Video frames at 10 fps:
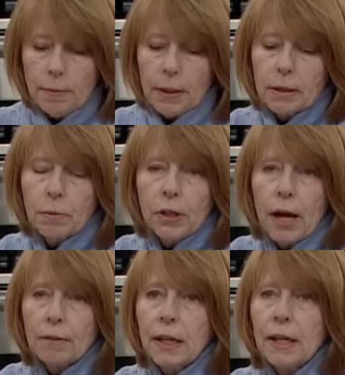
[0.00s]
because when you
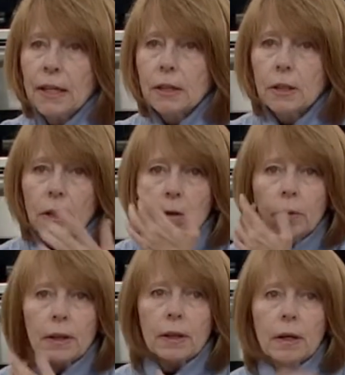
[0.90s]
have kids cooking
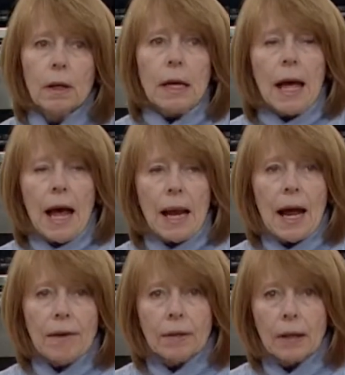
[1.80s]
with you, and I
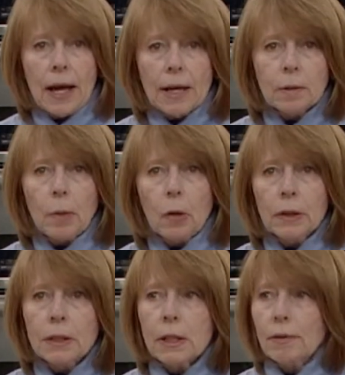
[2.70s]
have a glass bowl
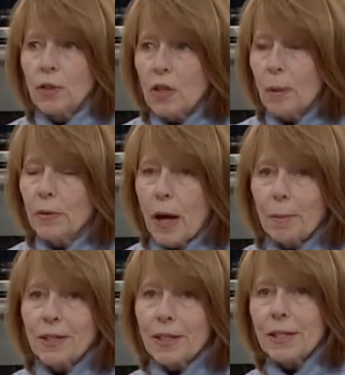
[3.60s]
and stuff,
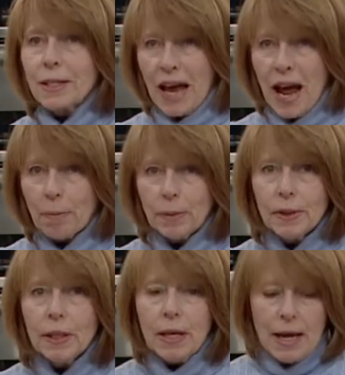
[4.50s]
sometimes things
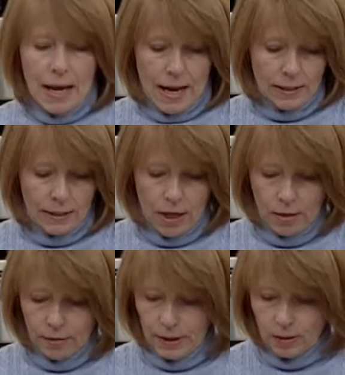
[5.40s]
happen. And
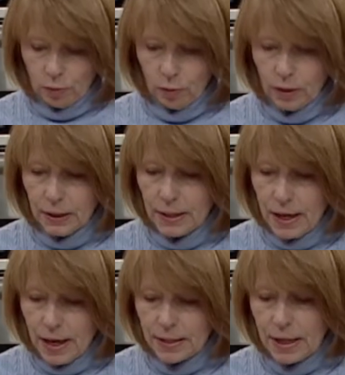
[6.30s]
so it's really
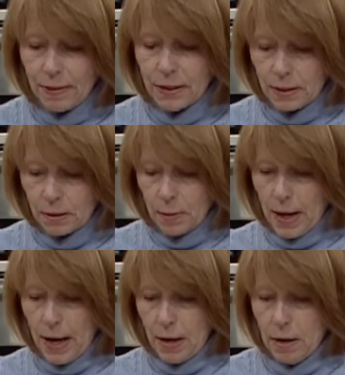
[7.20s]
nice. And this is
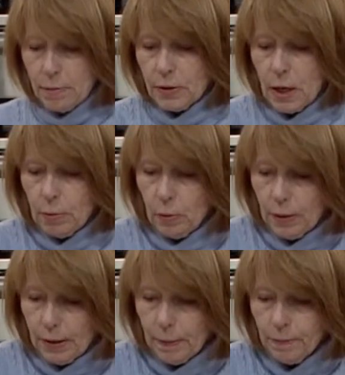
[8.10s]
by
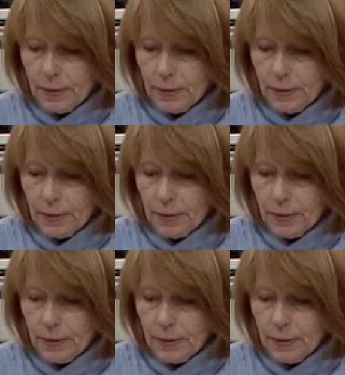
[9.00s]
Tupperware.